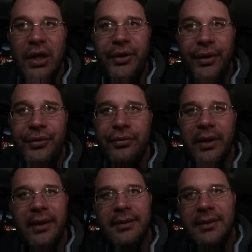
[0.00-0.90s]

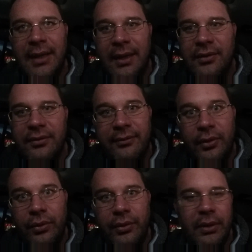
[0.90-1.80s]
nutrient dense
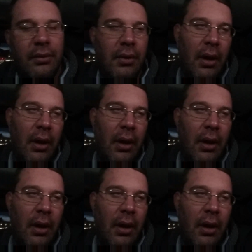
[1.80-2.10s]
food.